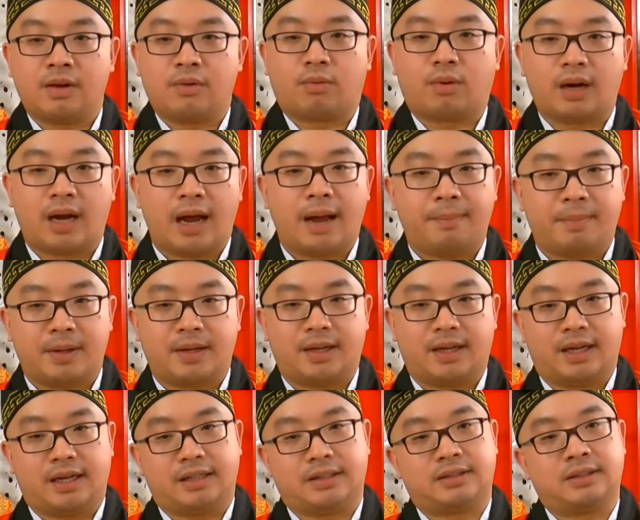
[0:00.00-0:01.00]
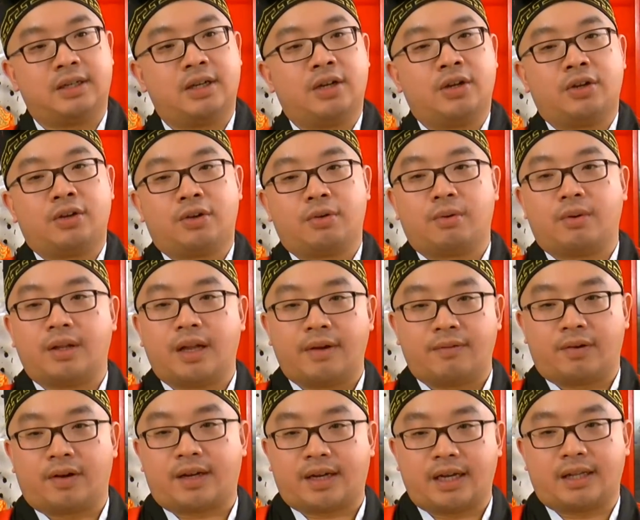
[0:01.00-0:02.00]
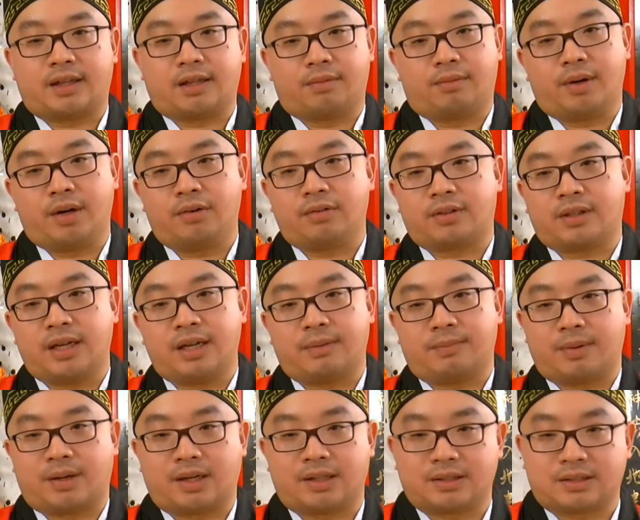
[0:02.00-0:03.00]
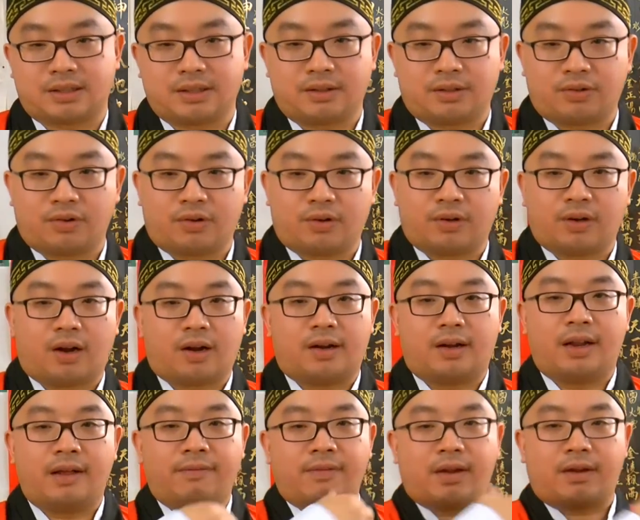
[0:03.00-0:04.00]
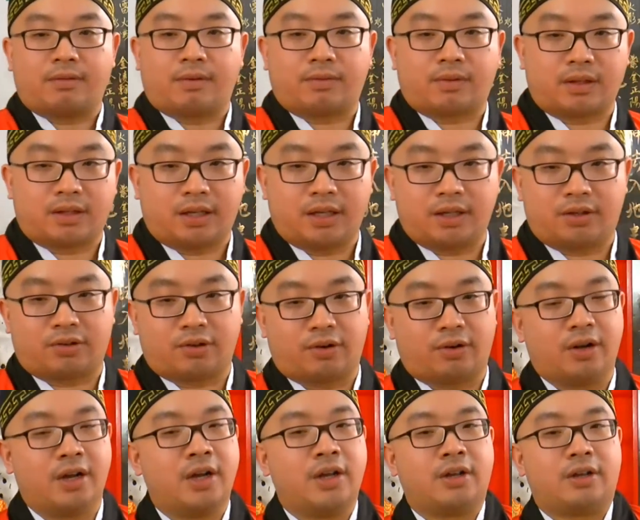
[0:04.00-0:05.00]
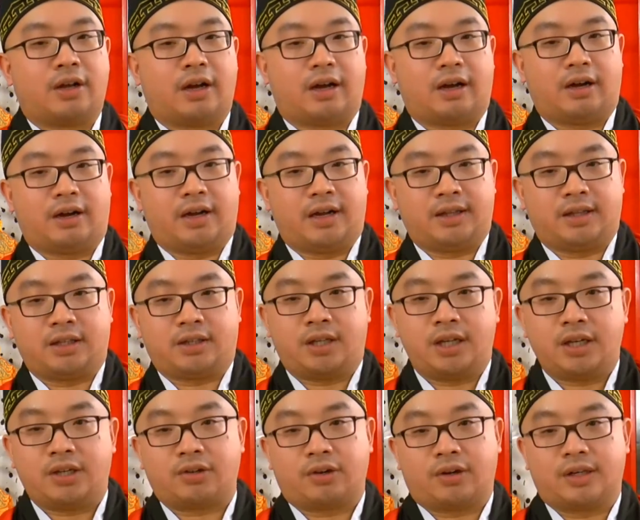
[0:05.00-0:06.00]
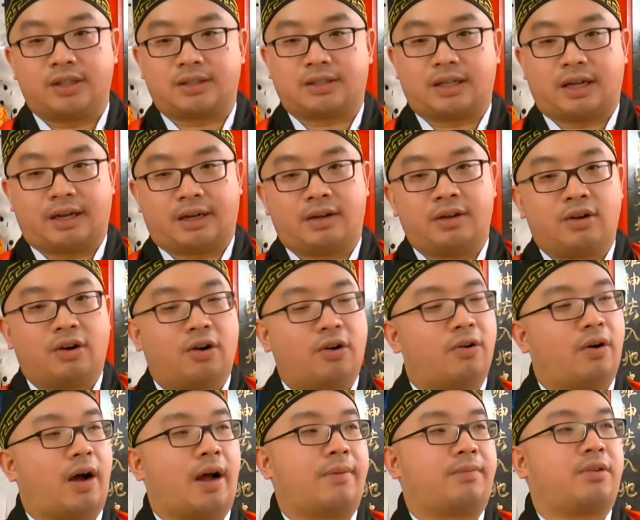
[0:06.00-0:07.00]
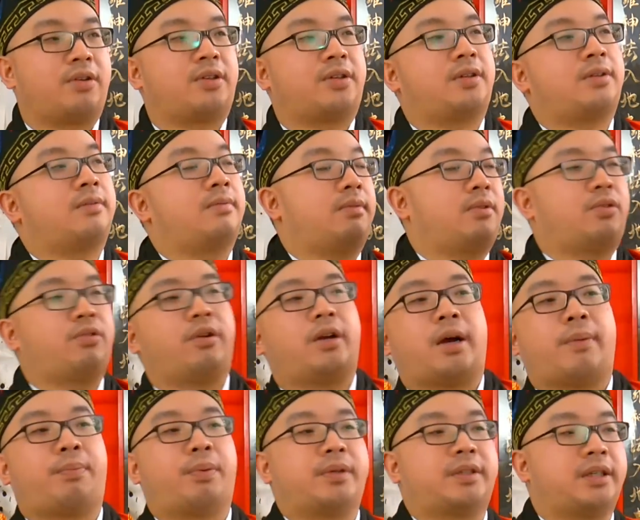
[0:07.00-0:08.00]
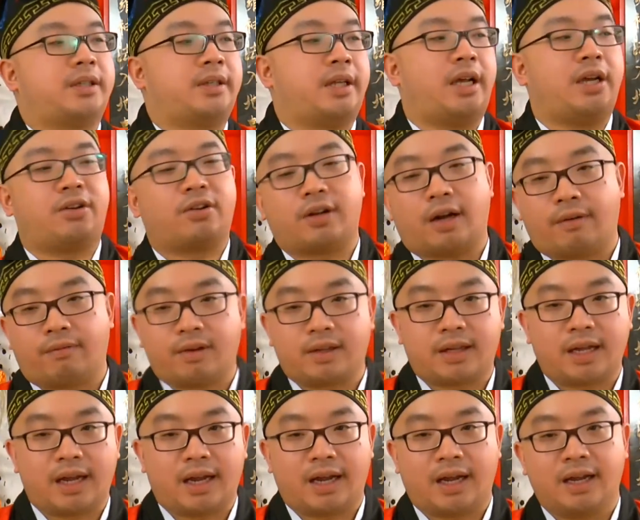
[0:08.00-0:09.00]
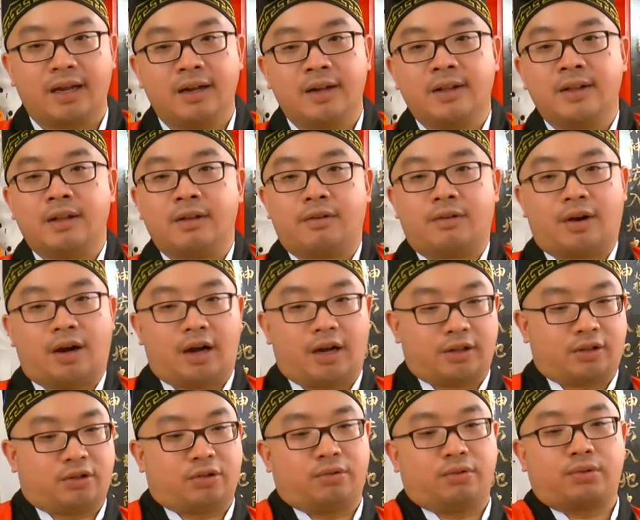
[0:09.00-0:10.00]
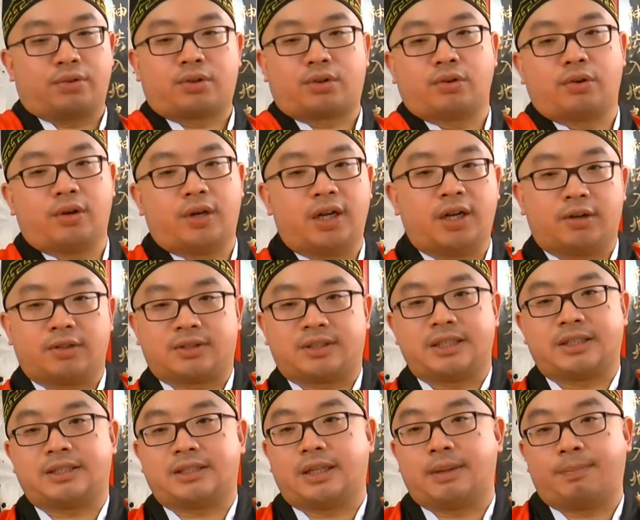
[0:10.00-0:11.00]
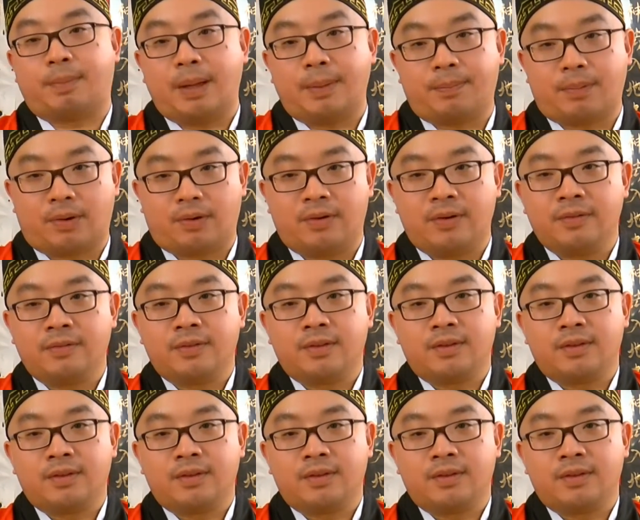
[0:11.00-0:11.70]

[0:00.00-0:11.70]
what happened is you will never get the real thing because you're not living with the teacher. And the teacher is like, oh, I'm just doing a presentation every day to 30 or 60 people.